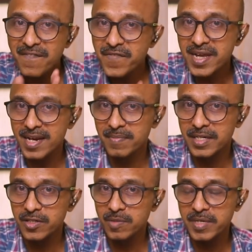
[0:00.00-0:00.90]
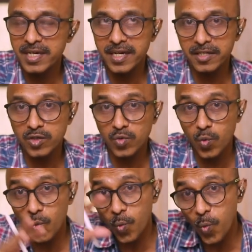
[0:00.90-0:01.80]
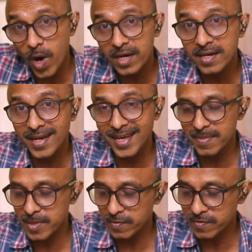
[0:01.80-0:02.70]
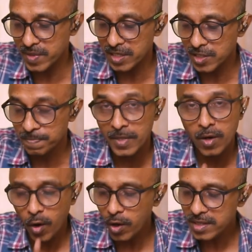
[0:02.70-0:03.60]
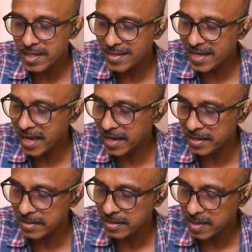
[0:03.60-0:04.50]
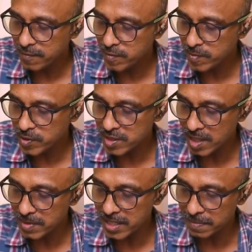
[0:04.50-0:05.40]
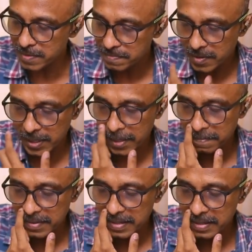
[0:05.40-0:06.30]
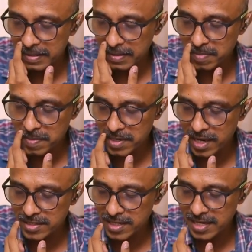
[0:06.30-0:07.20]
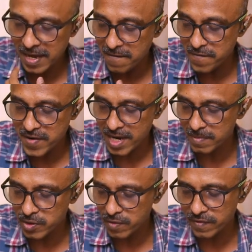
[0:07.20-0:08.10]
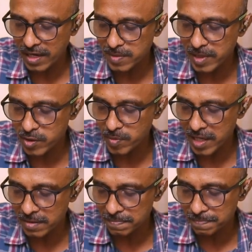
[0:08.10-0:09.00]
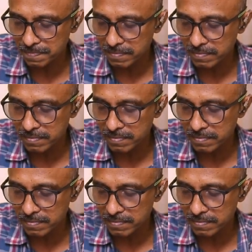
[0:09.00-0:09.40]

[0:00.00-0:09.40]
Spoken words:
Every element should be connected to one element of the range. On the other hand, if we were to sum it up, okay, remember I said every element. So if that's my domain